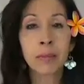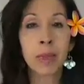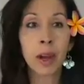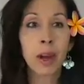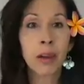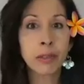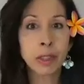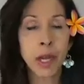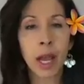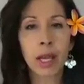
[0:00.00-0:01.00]
off
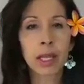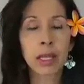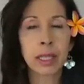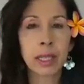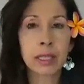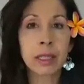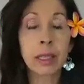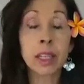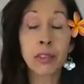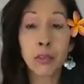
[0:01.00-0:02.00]
track and get
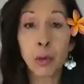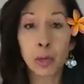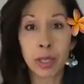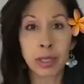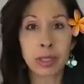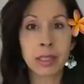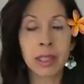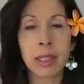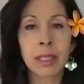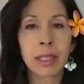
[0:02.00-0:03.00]
unfocused
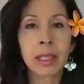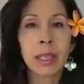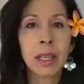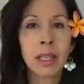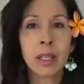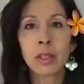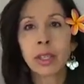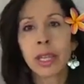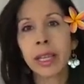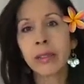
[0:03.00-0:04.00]
and
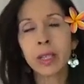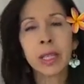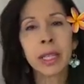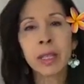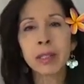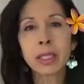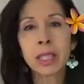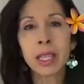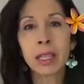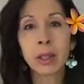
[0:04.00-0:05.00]
let everything else
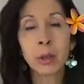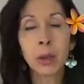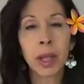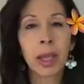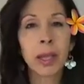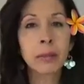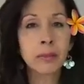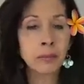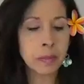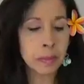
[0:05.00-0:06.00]
get in the way.
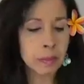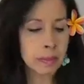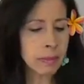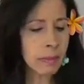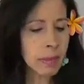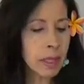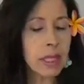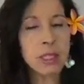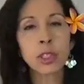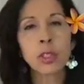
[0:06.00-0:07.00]

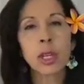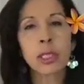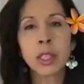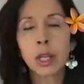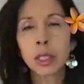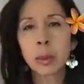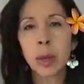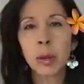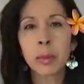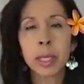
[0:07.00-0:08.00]
And so I talked
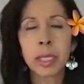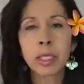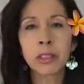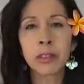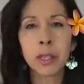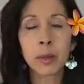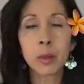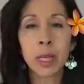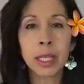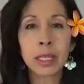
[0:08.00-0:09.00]
about many different
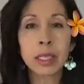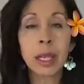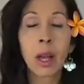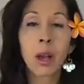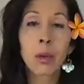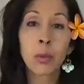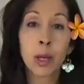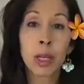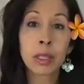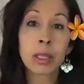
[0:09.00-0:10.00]
ways
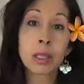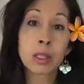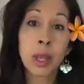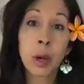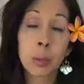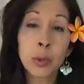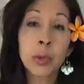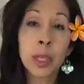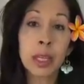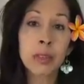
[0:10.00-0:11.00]
where to help you
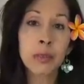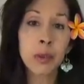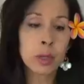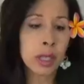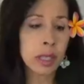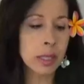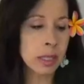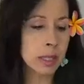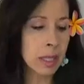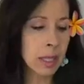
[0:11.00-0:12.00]
get
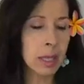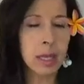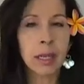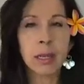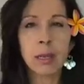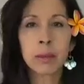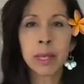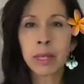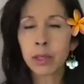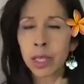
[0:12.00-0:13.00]
focused,
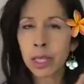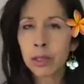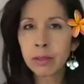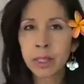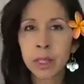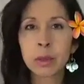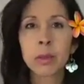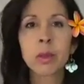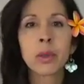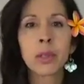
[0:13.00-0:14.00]
like creating a vision
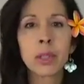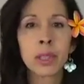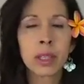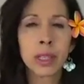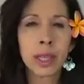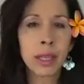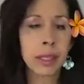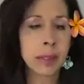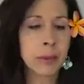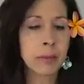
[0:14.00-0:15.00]
board and